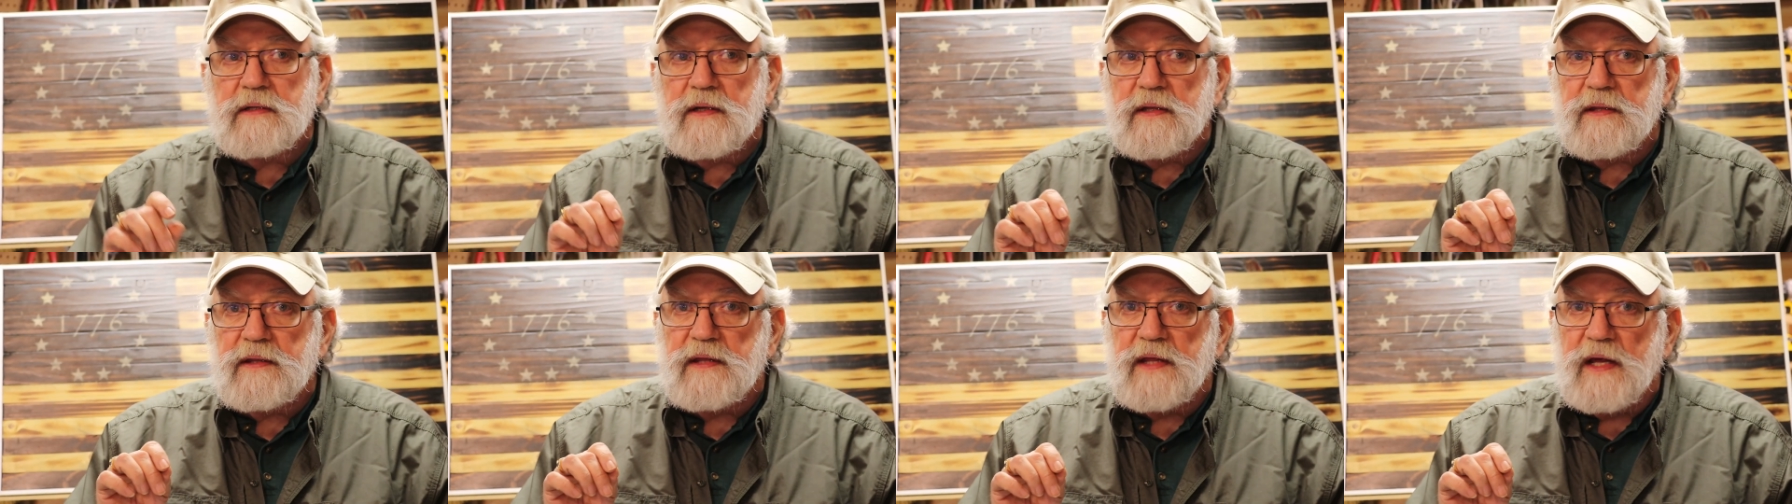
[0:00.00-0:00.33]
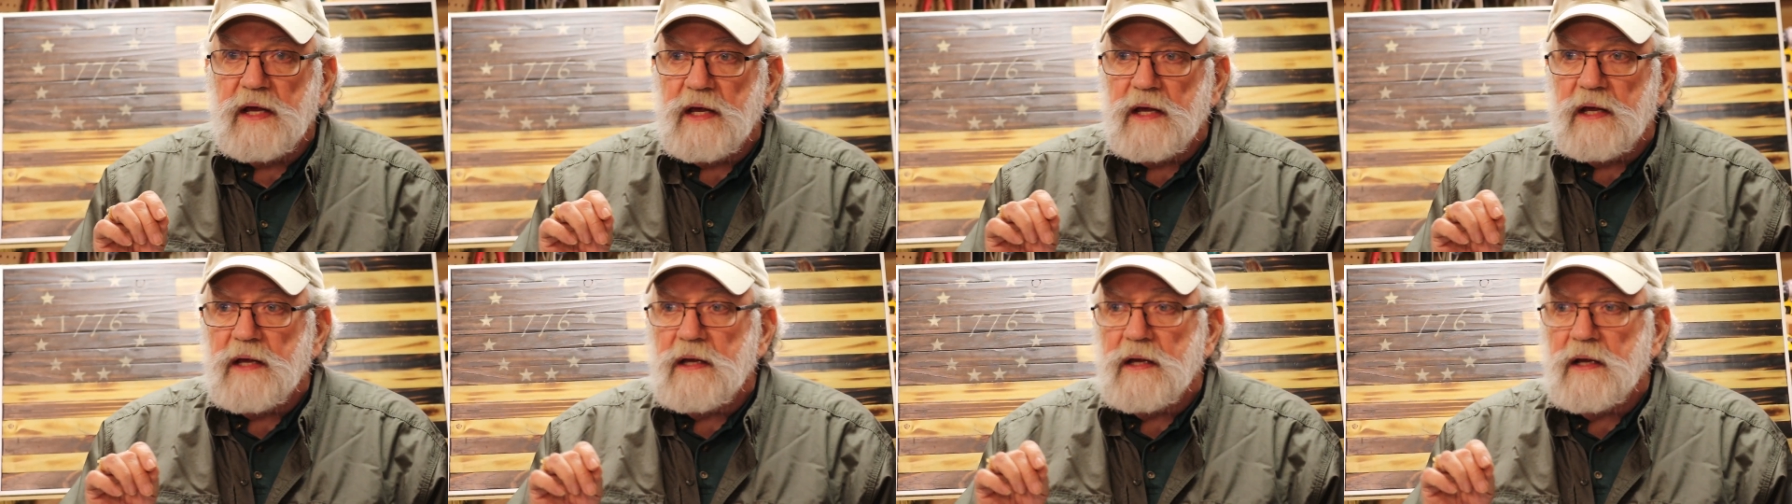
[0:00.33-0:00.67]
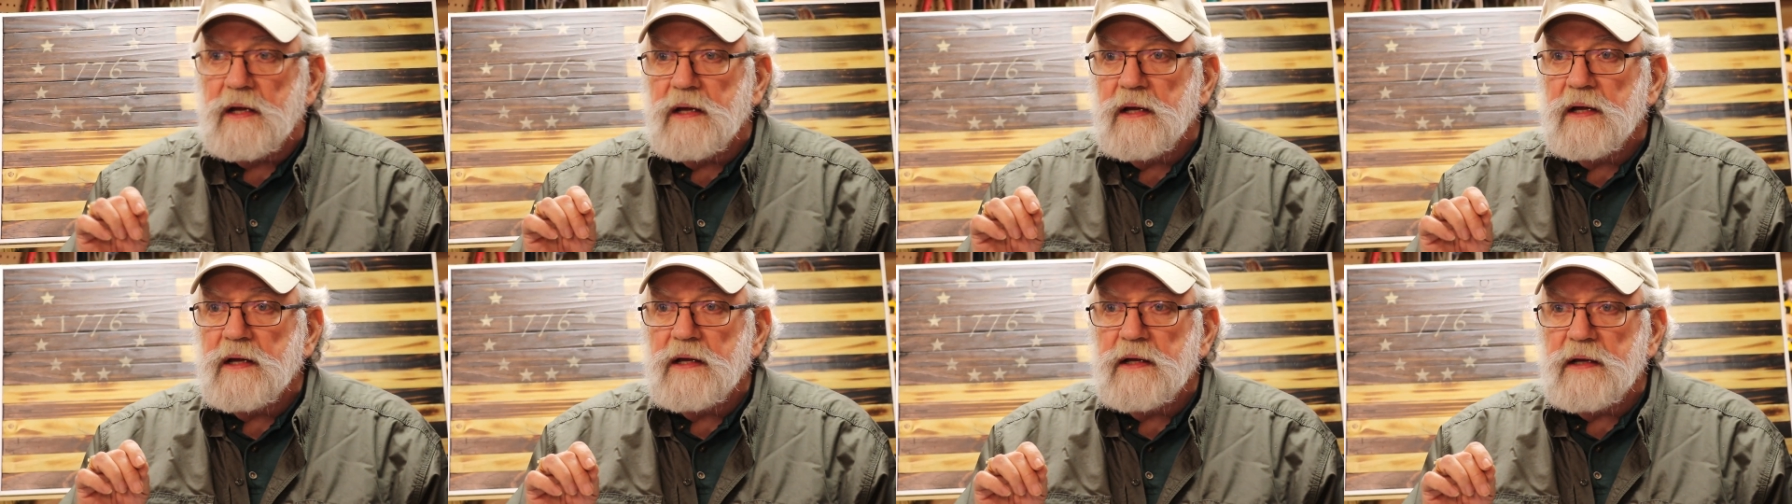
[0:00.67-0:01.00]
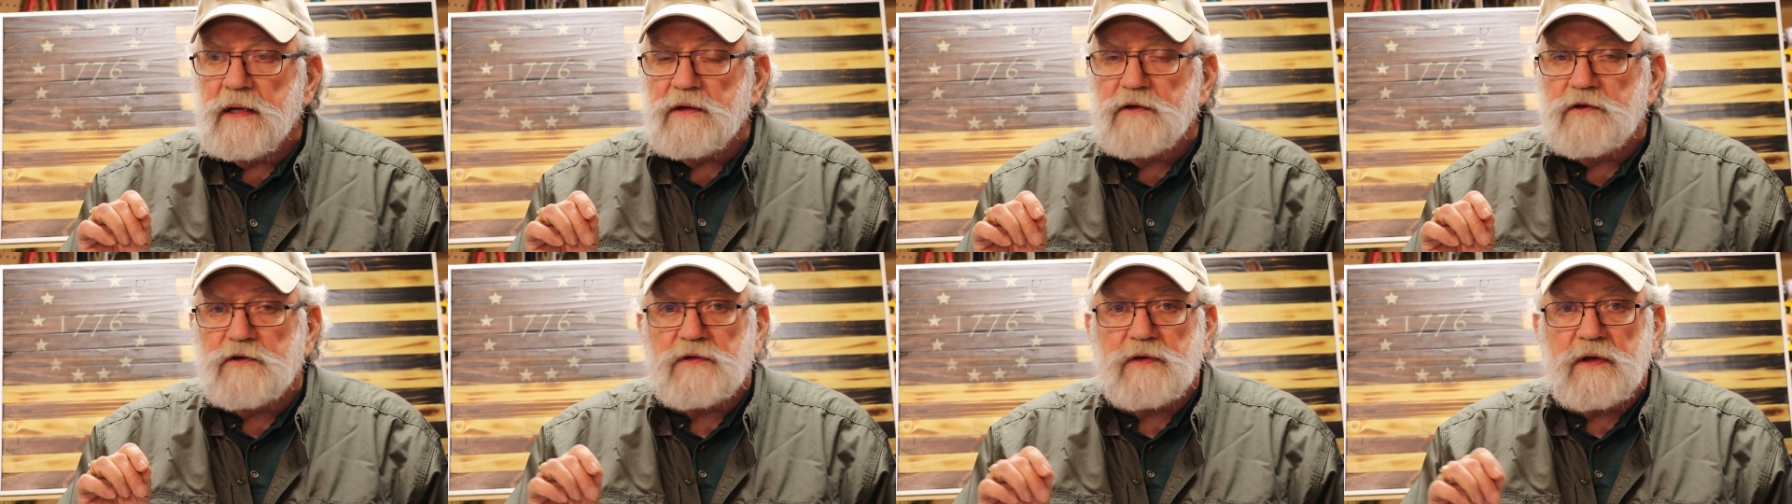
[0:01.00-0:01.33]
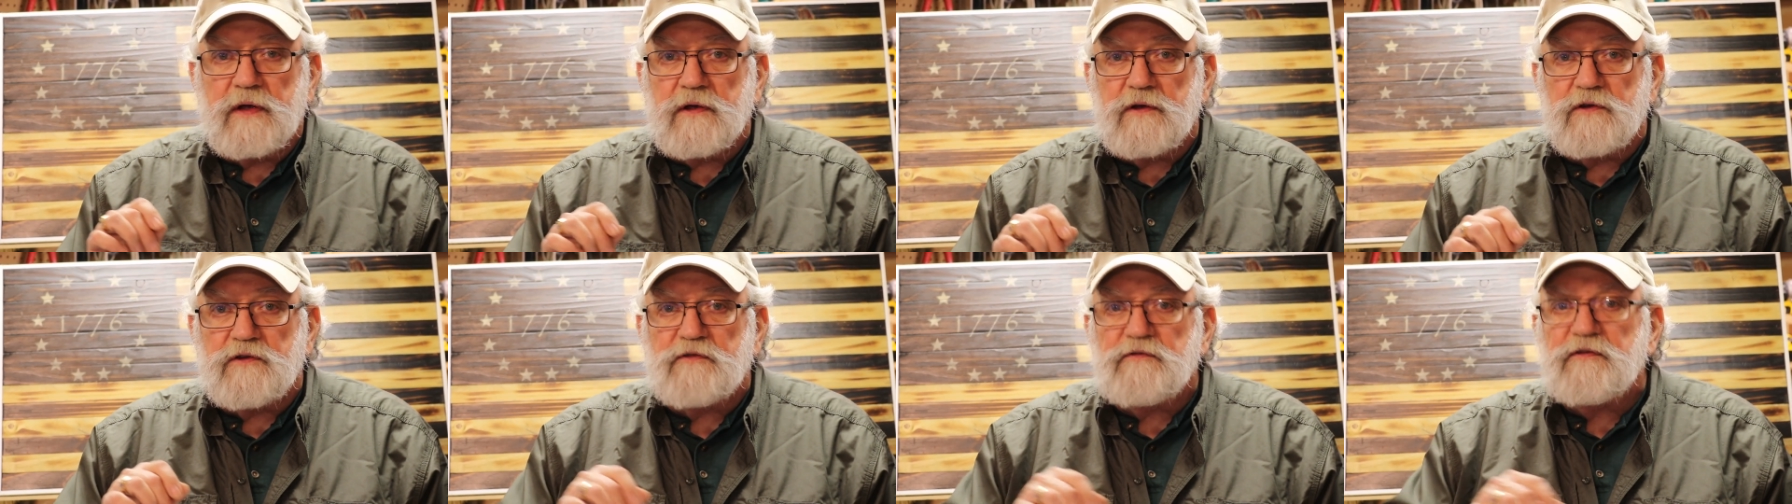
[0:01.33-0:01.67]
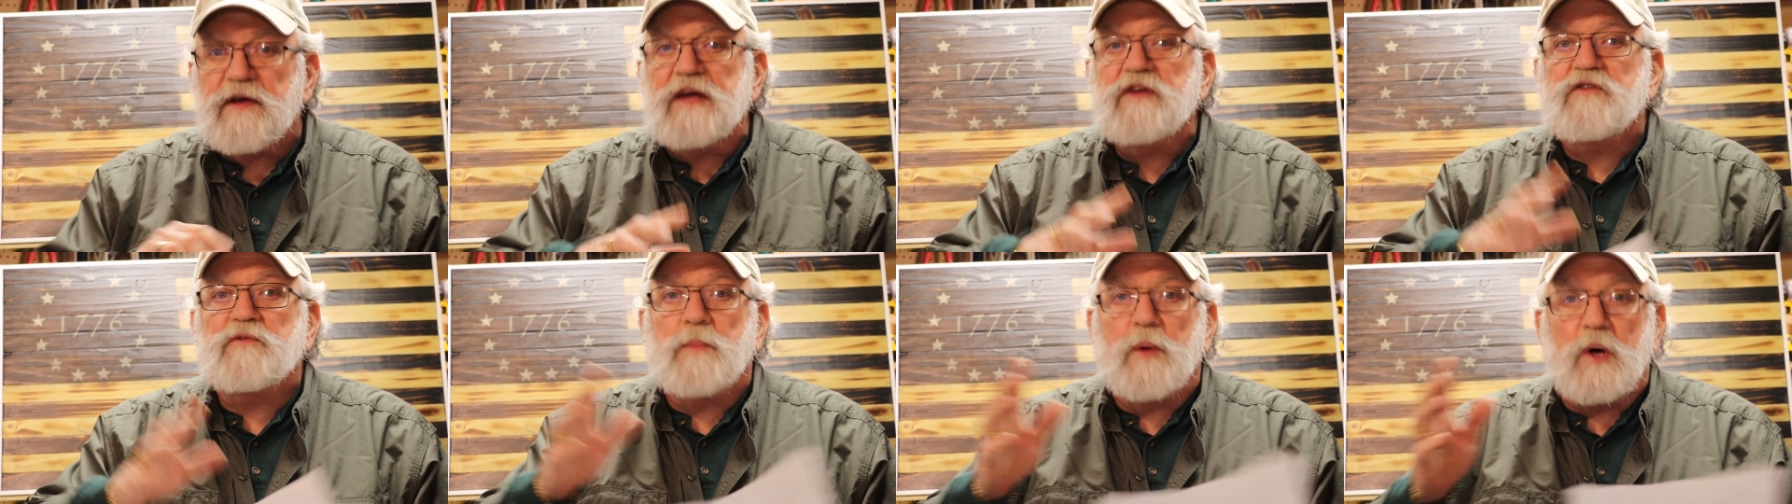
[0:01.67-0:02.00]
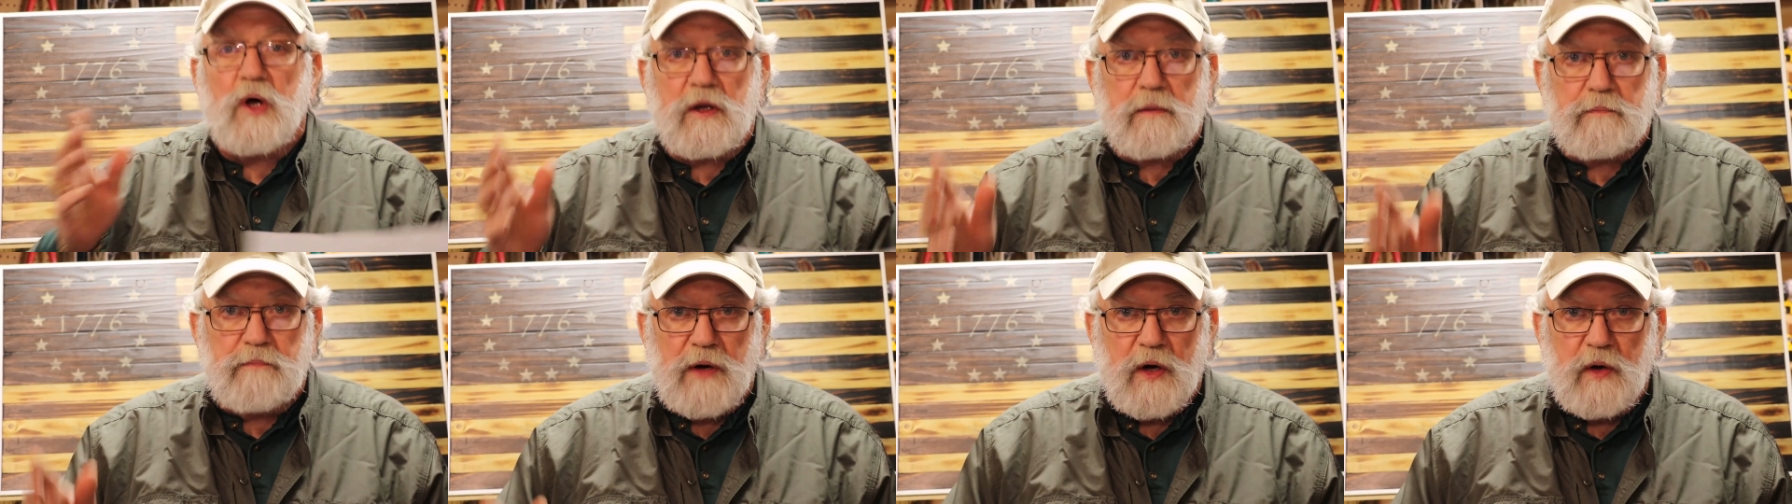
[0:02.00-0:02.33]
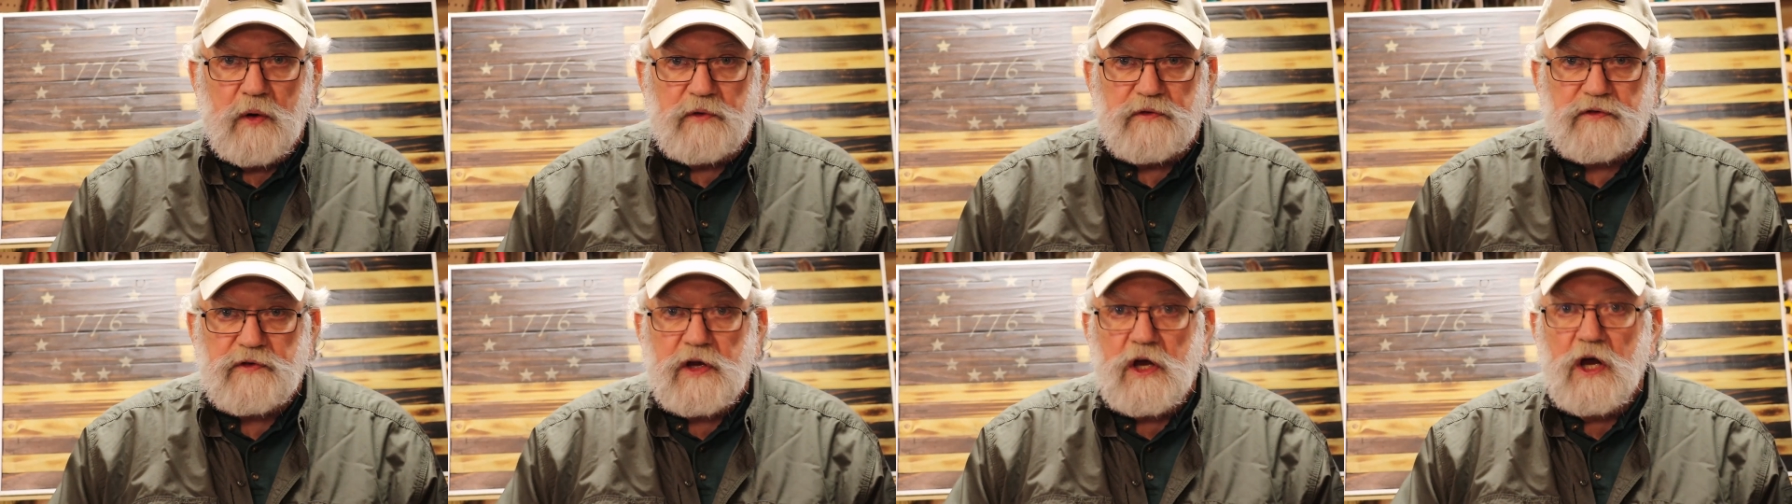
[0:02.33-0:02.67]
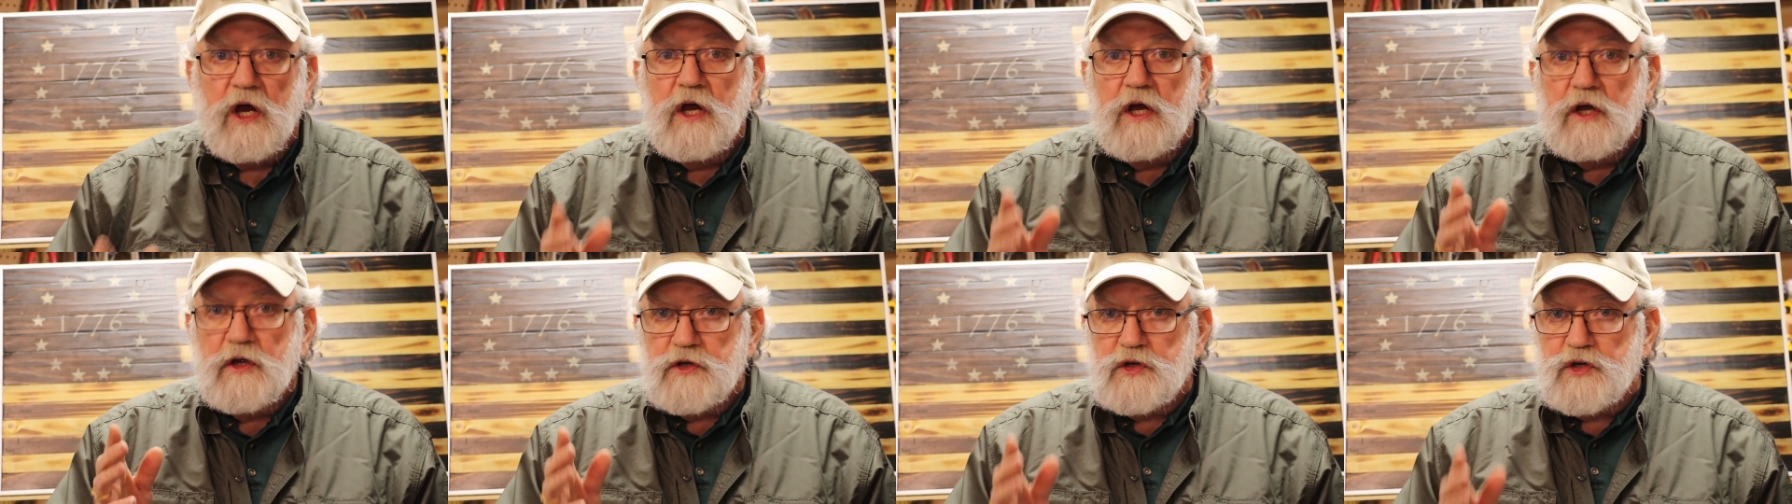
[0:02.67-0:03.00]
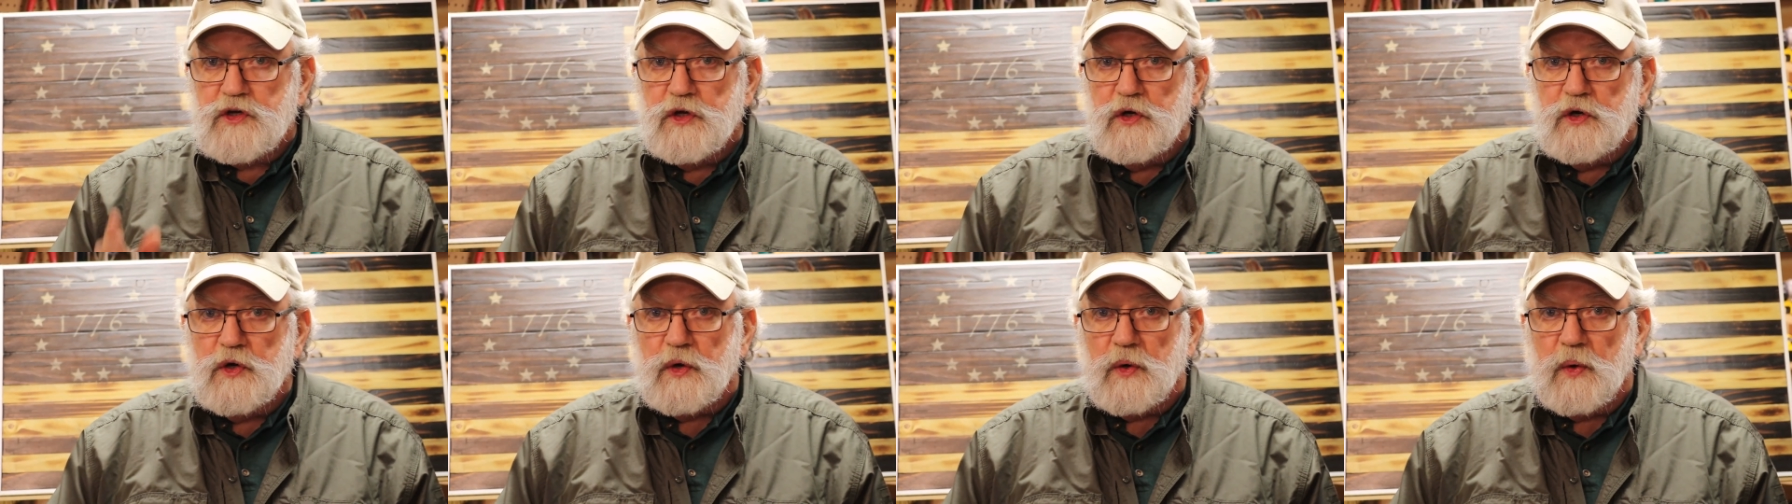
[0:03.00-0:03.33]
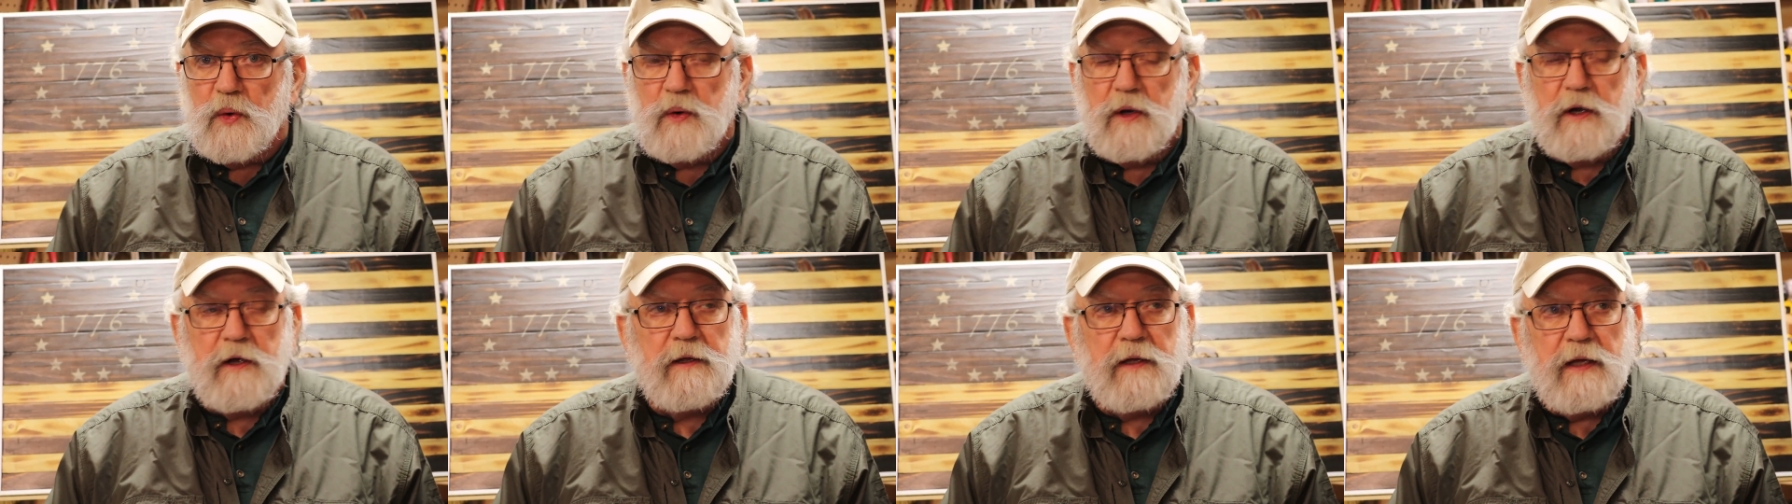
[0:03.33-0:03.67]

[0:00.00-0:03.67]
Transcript: the his his Facebook post to